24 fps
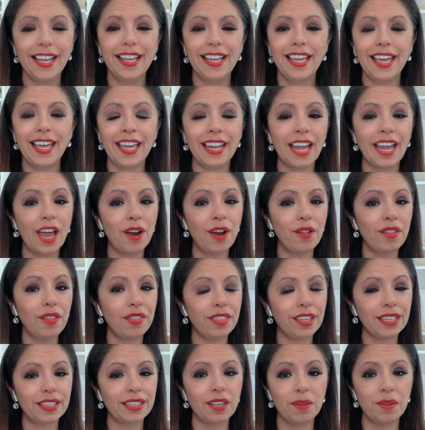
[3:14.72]
and I don't
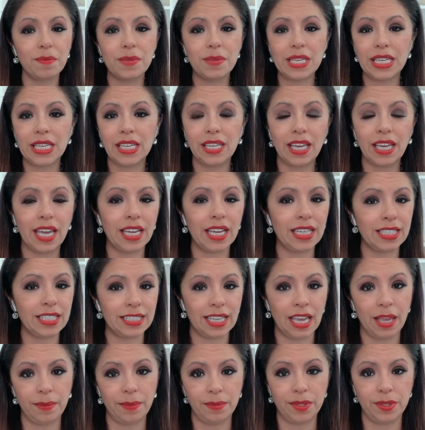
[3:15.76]
think they'll be
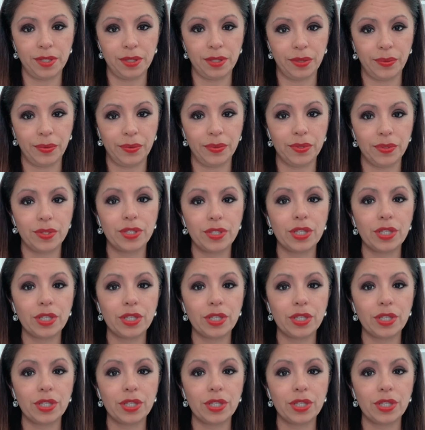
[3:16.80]
anytime soon.